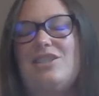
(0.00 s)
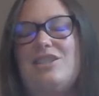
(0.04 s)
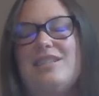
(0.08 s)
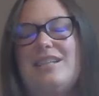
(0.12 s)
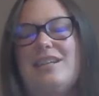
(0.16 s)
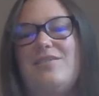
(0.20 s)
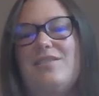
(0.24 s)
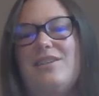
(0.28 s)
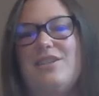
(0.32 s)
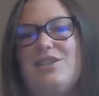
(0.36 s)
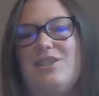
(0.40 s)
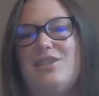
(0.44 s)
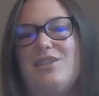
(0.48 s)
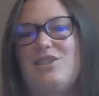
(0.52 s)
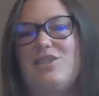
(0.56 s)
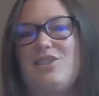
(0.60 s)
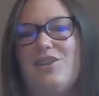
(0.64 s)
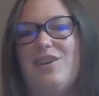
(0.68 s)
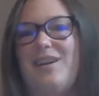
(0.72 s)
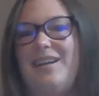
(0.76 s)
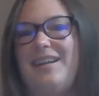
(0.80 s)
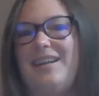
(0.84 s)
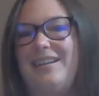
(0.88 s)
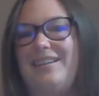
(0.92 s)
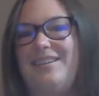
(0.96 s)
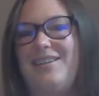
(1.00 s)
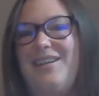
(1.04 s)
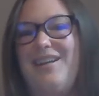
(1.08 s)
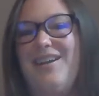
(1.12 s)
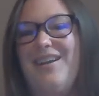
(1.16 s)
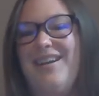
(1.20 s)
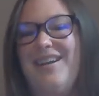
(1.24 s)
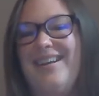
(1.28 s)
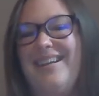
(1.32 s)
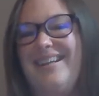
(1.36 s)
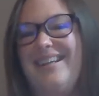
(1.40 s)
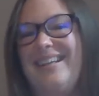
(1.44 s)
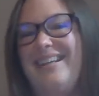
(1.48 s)
give it a shot.
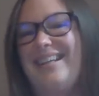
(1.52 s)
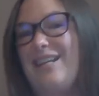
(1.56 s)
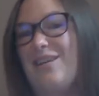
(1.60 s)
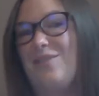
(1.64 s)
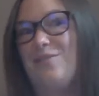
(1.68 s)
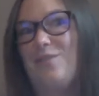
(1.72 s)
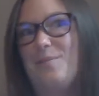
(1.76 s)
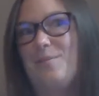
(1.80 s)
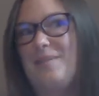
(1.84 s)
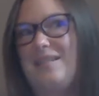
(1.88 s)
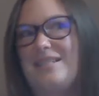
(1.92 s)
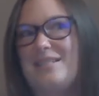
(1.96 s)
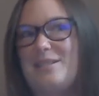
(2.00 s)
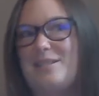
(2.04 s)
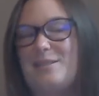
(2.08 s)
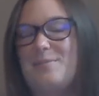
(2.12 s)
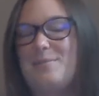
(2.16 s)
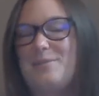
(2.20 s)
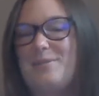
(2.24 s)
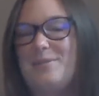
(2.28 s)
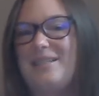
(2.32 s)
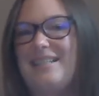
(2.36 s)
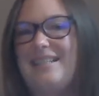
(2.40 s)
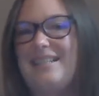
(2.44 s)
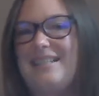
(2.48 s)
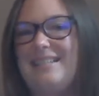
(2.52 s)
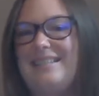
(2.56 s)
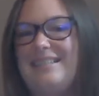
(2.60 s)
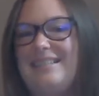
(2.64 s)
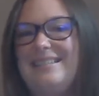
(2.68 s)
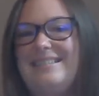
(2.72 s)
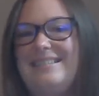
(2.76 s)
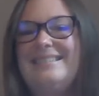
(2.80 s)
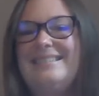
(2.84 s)
You won't be disappointed.